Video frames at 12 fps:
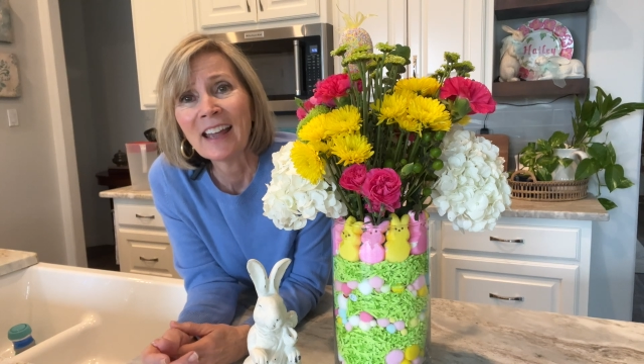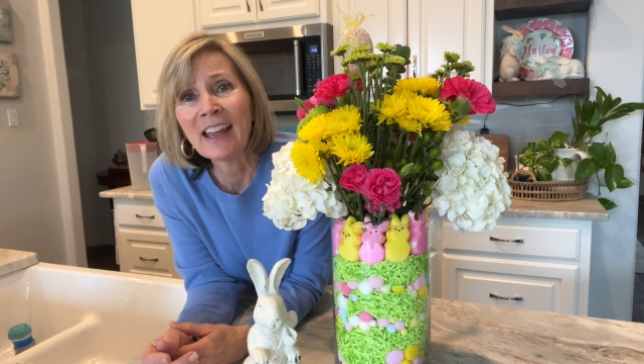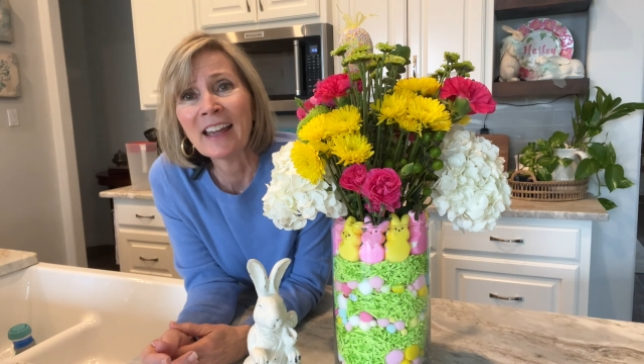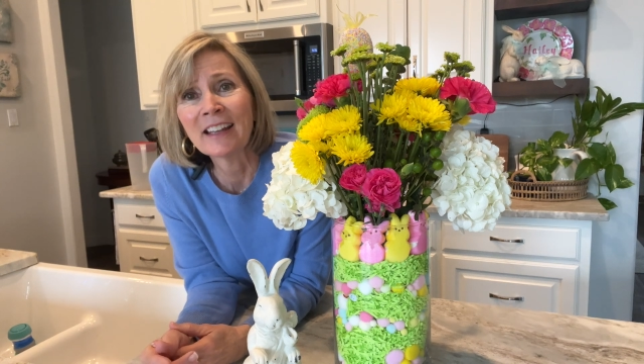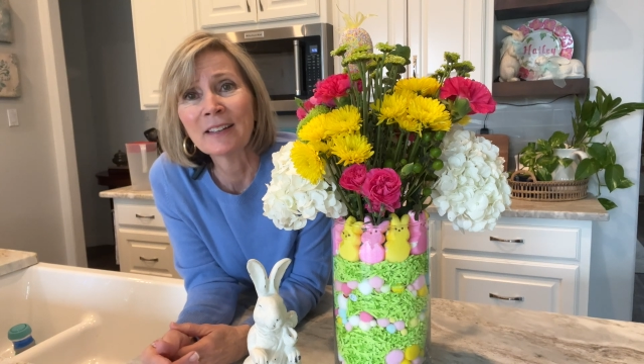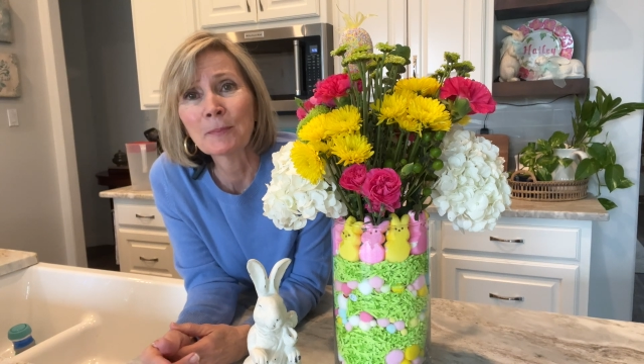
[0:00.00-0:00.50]

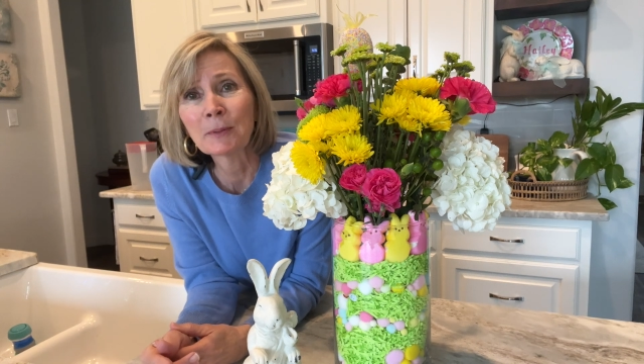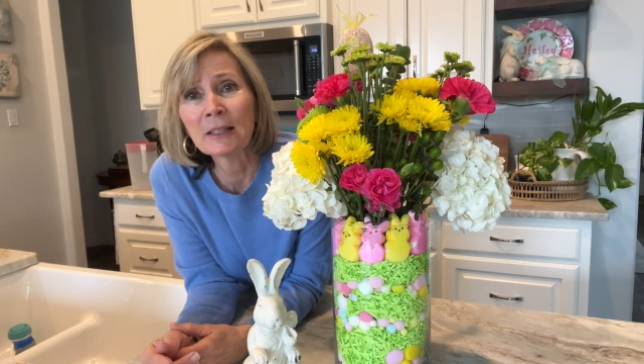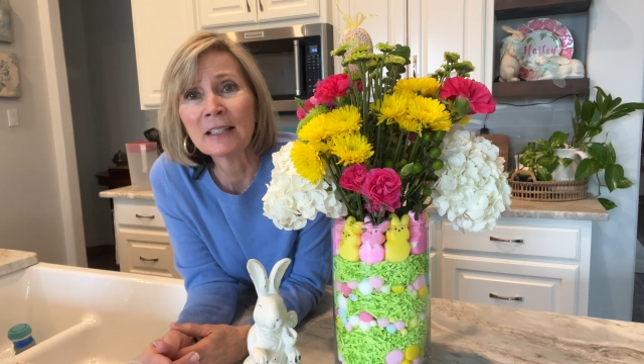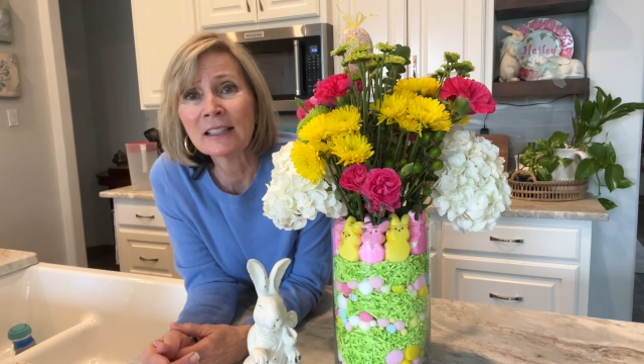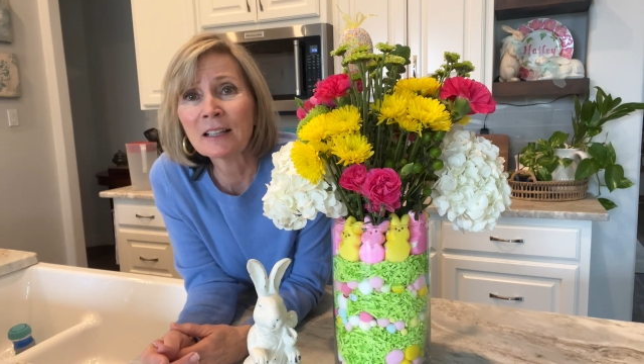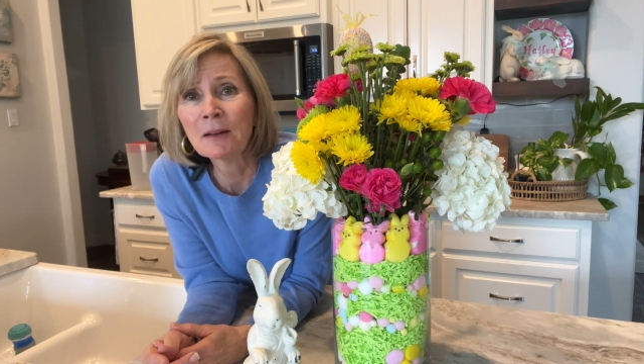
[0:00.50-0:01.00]
and
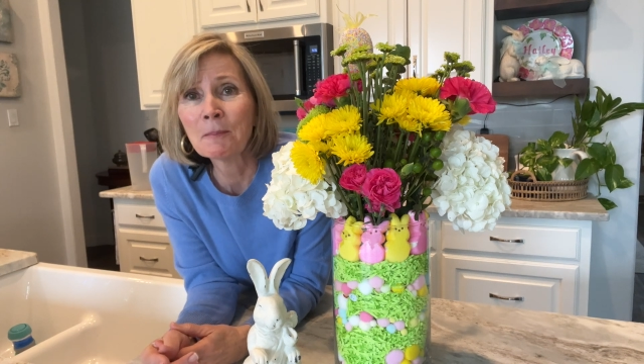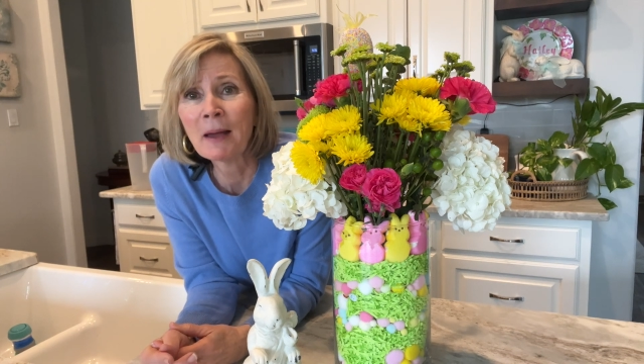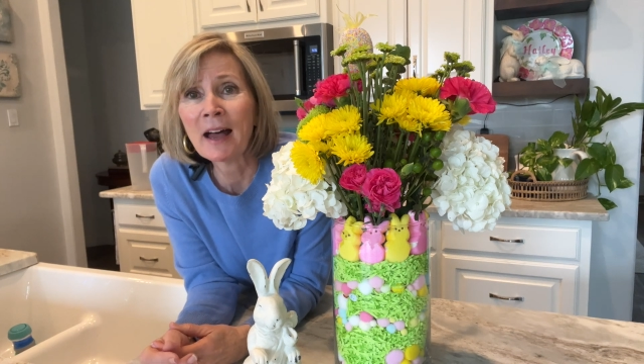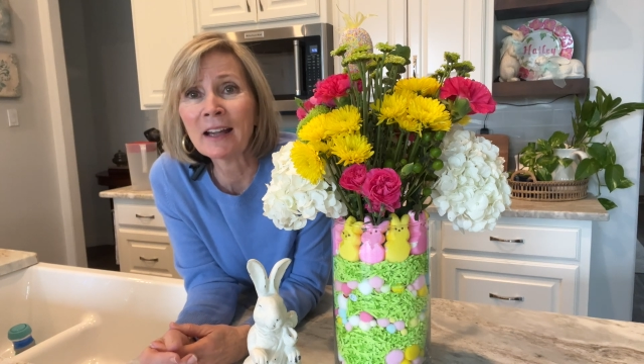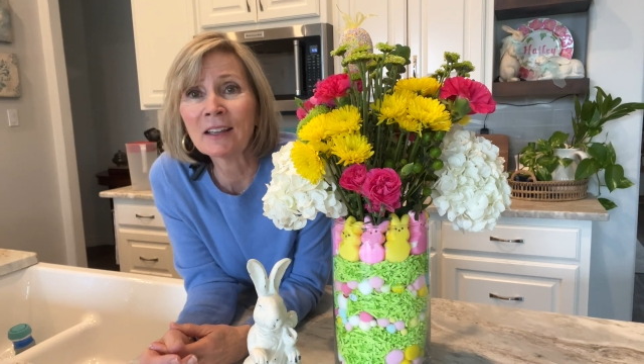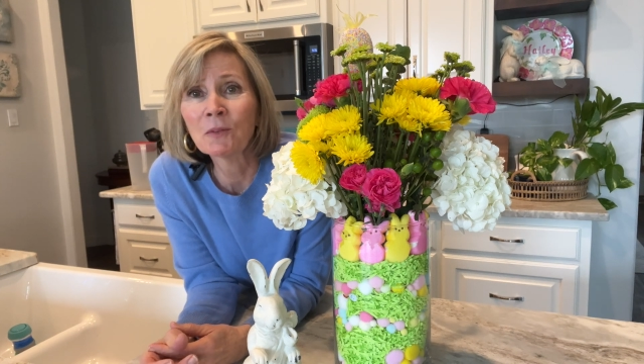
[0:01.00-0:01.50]
please come
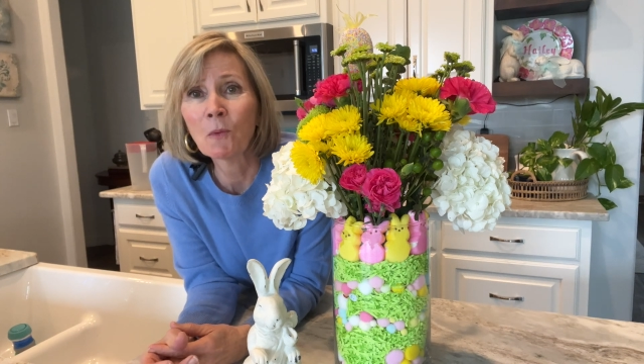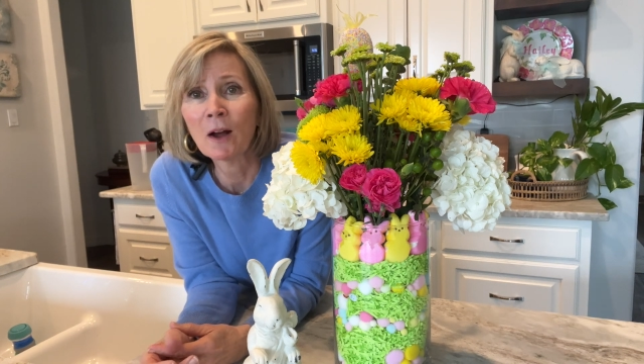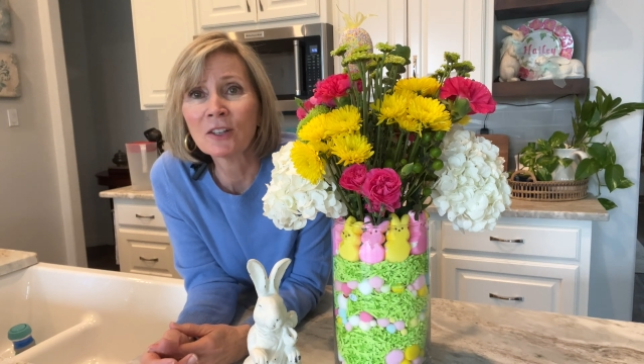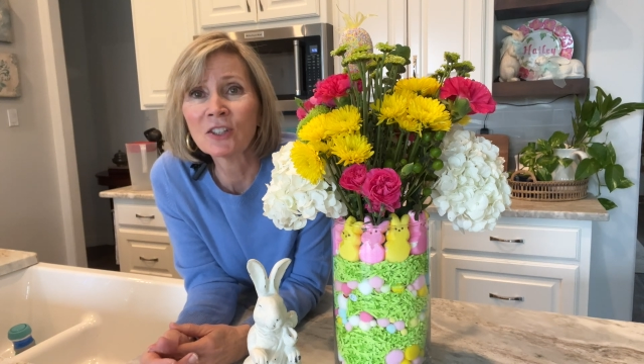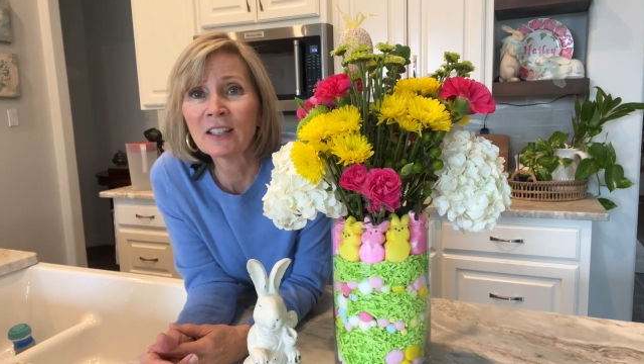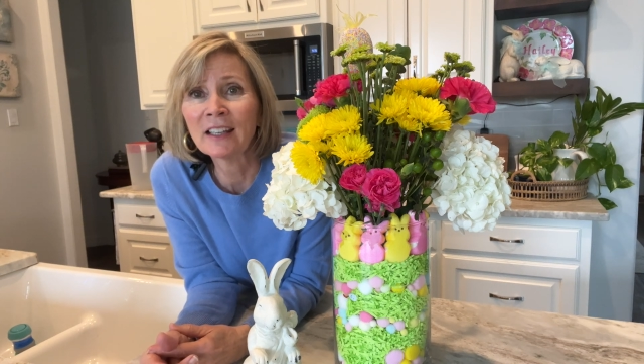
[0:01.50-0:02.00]
back and
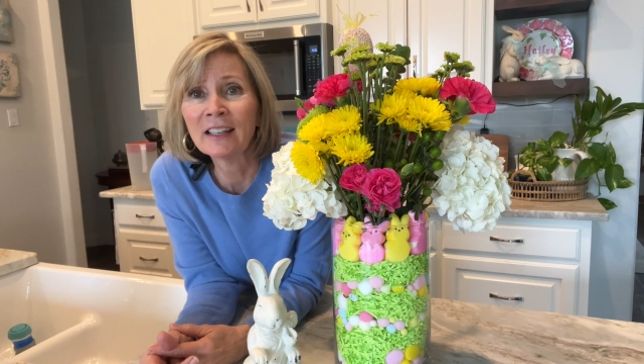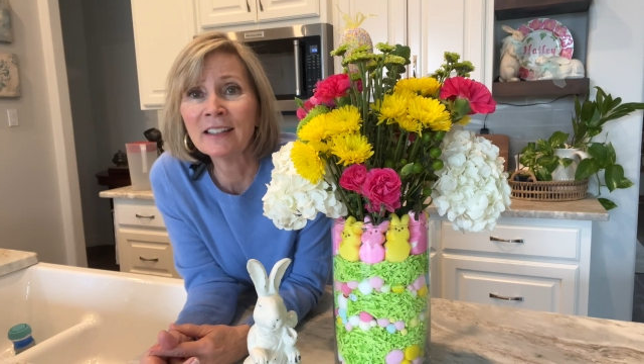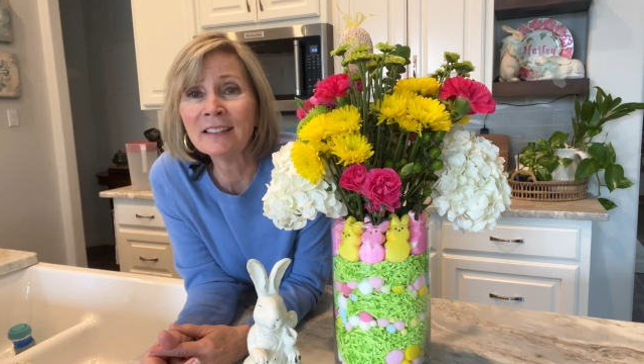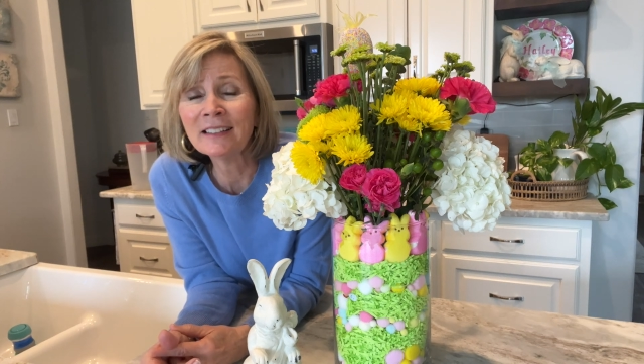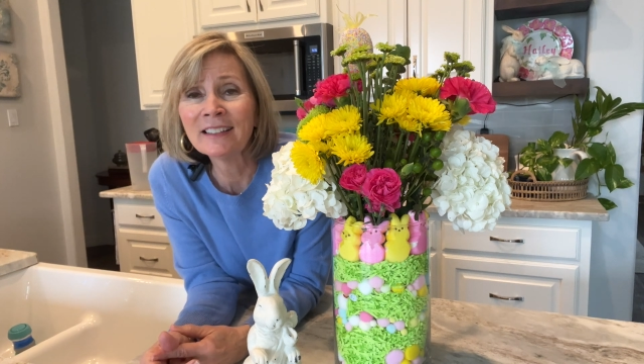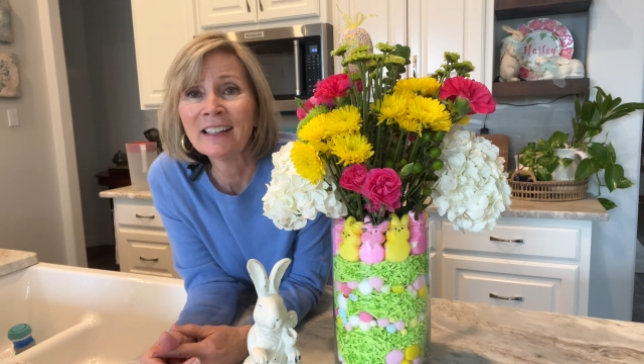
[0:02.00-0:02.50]
watch
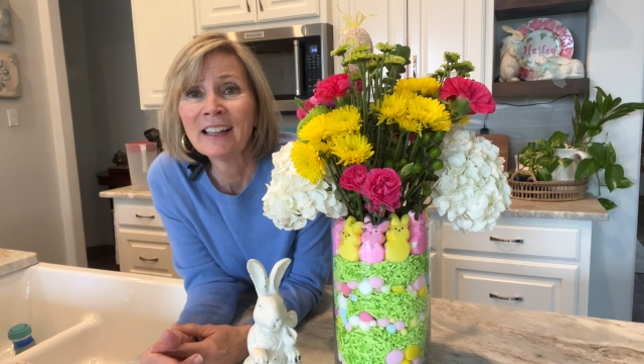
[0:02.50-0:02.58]
again.